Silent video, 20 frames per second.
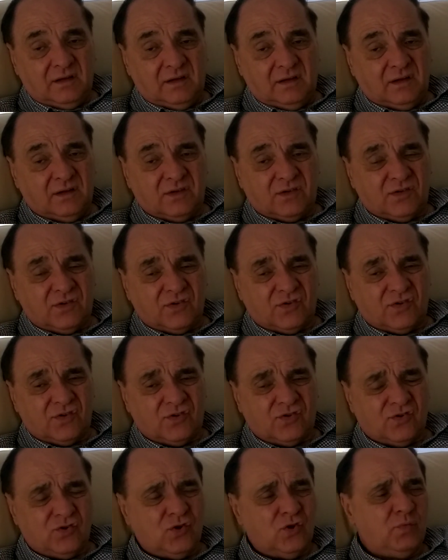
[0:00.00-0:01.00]
You know, it's
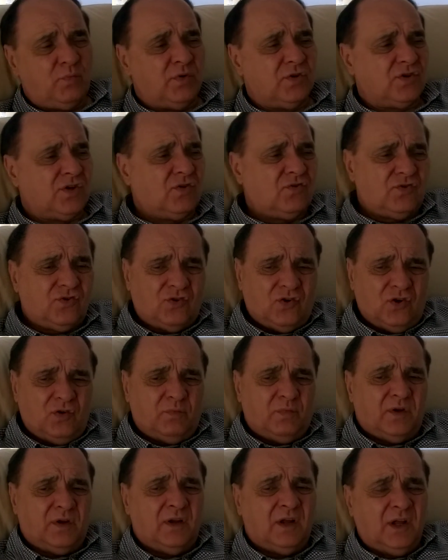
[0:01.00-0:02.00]
stupid, so
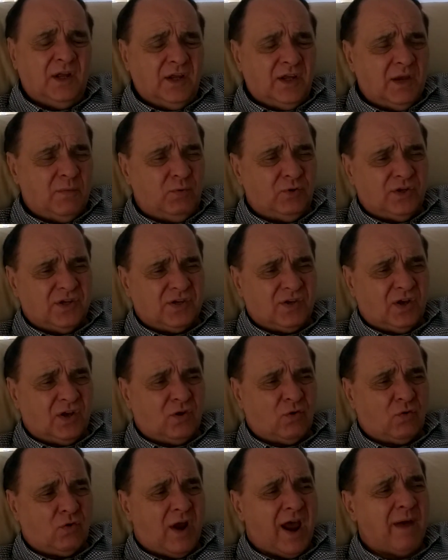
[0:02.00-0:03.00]
stupid. You put this
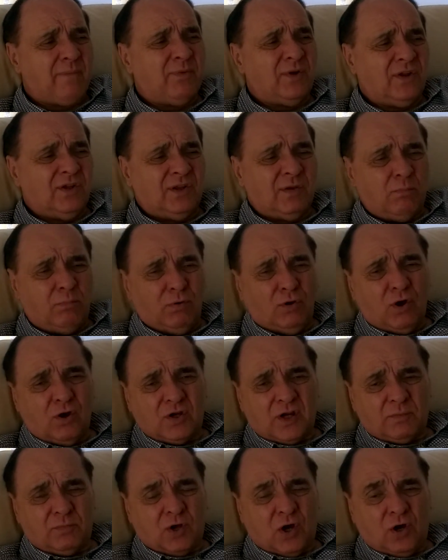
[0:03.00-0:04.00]
crap in, and it
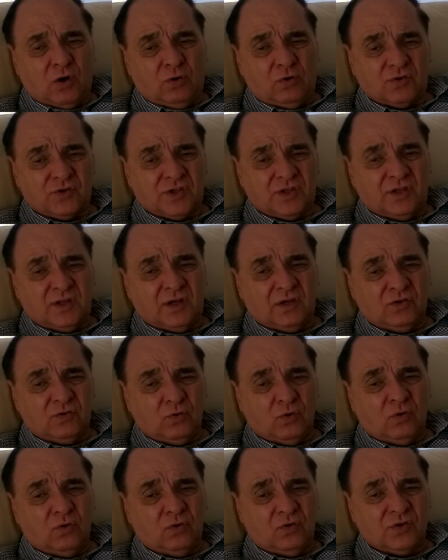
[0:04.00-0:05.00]
blocked up the holes in the
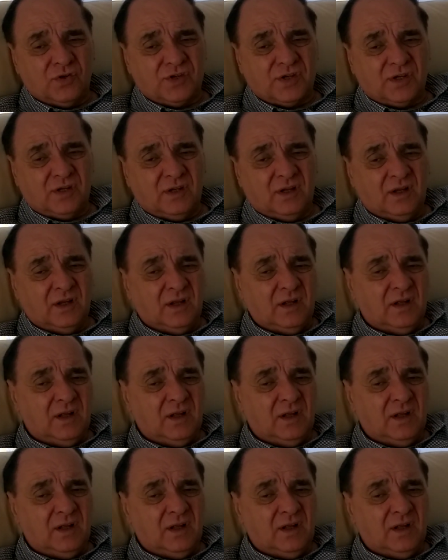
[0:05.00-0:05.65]
doors, and, and they,